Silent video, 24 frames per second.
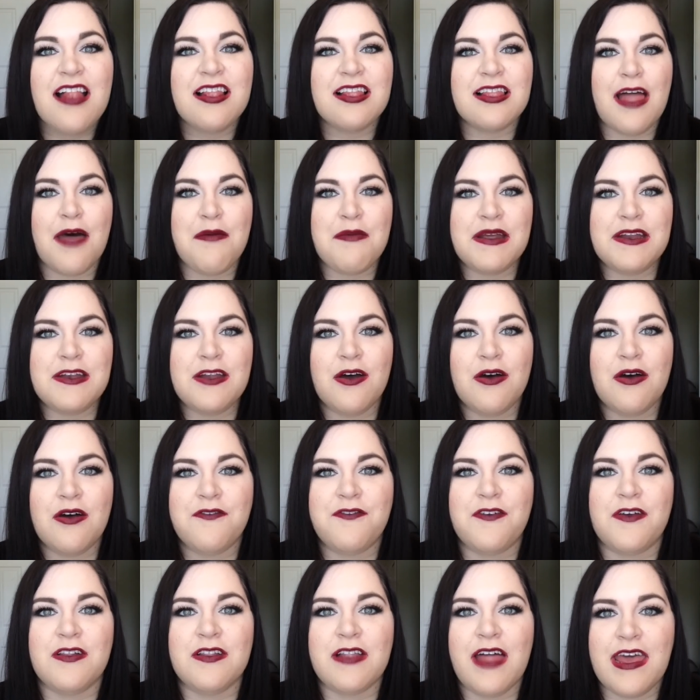Let me know
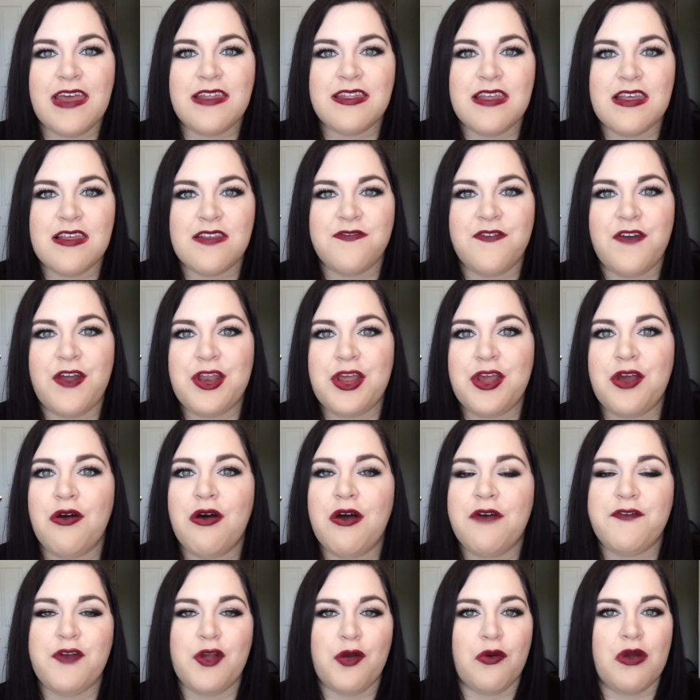if you like this video,
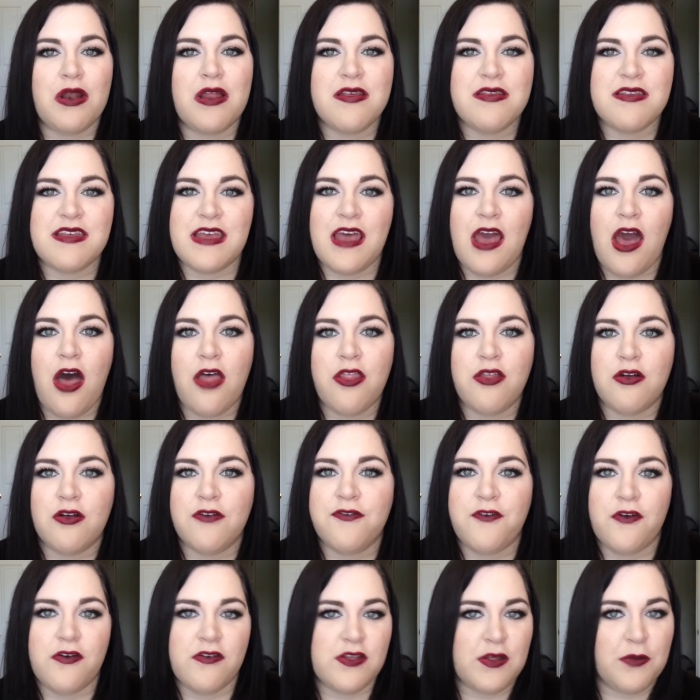if you want to see other
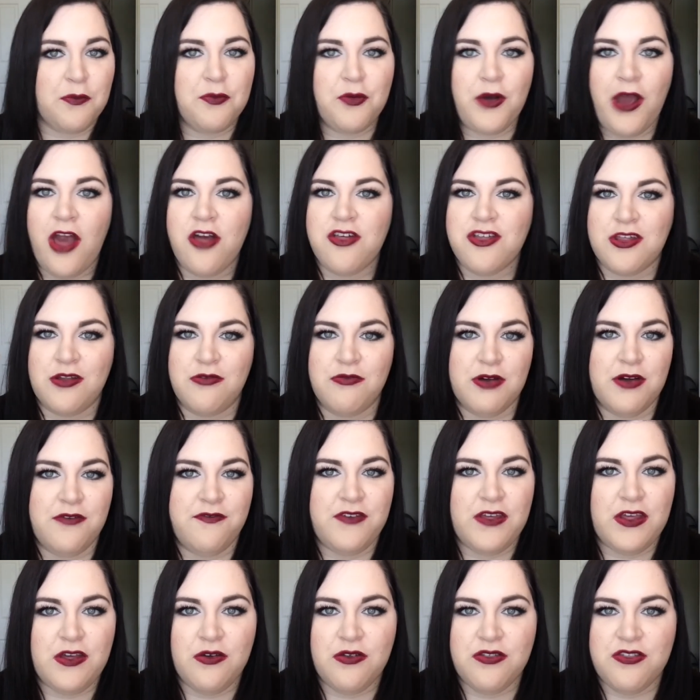first impression
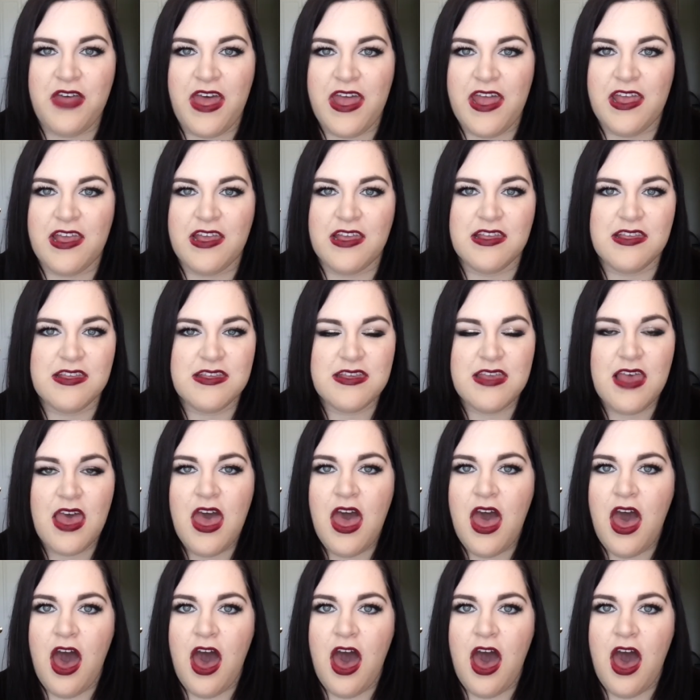review things.